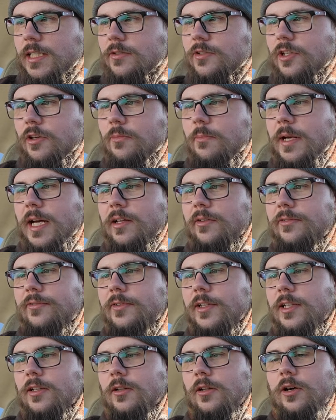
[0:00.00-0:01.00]
So
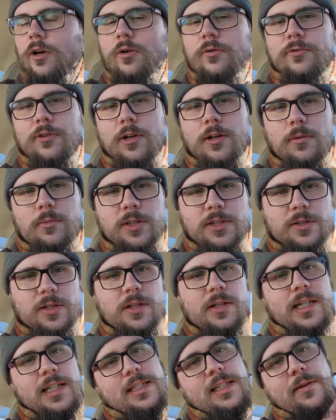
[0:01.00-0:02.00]
mouthfeel overall was
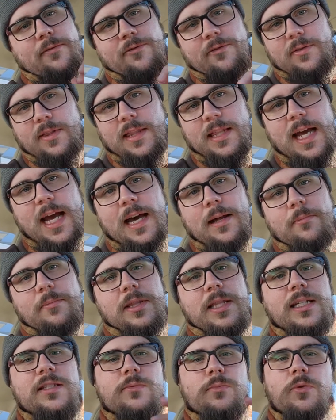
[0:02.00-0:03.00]
good except for that.
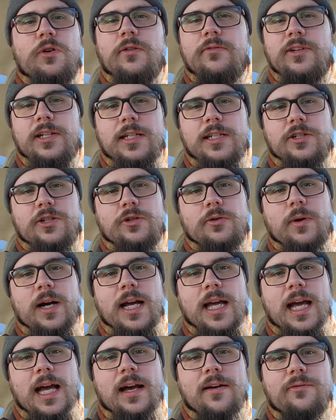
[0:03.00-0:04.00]
But that's more of an issue
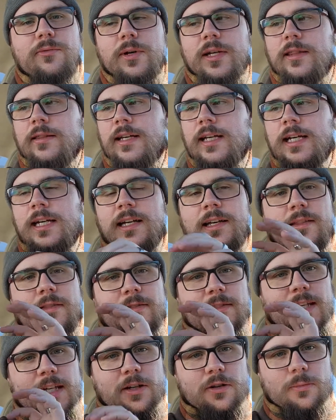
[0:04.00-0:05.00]
I have with
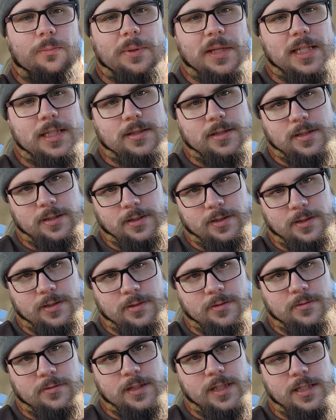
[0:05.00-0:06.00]
thicker
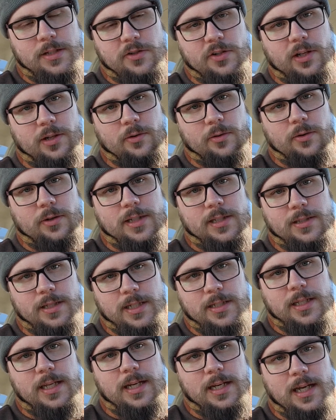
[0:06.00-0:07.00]
pizzas in general, because they
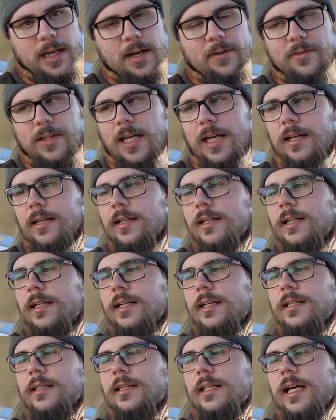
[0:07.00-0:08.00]
tend to have
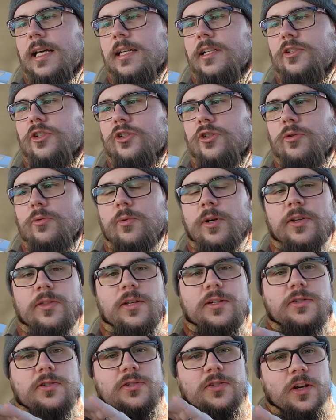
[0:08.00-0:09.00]
that issue where
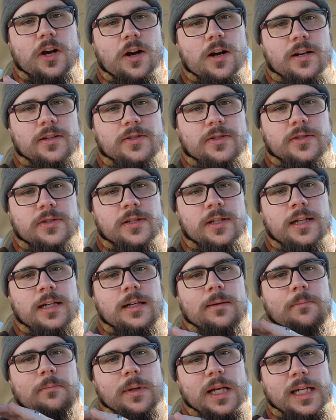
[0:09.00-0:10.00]
the sauce
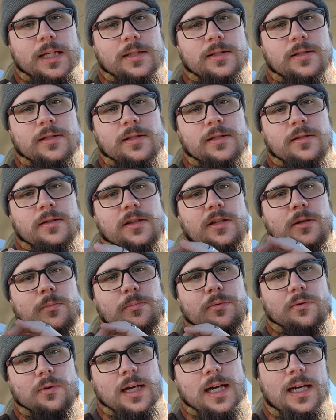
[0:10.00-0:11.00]
makes the
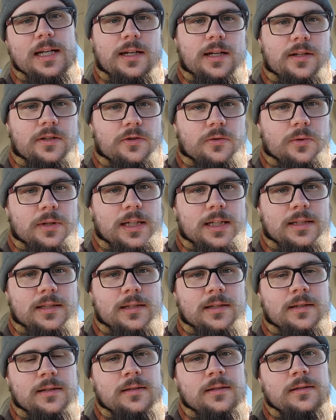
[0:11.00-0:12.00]
bread under it
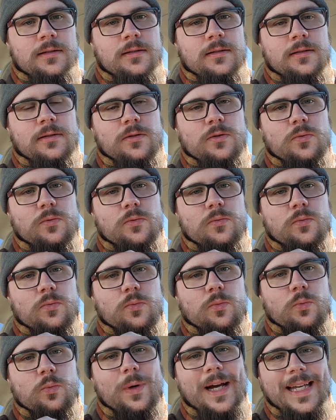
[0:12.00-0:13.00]

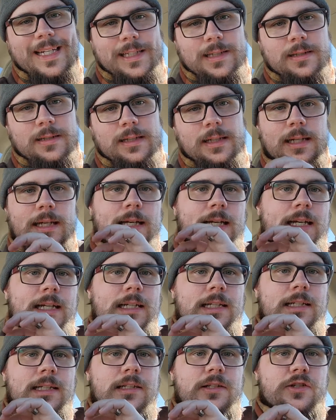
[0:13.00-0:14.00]
wet
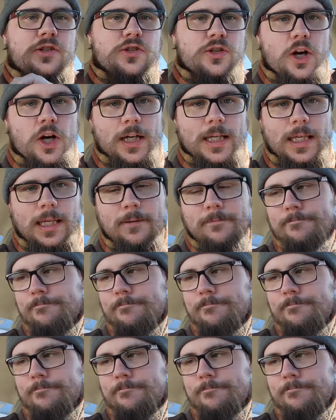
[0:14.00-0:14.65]
and soggy.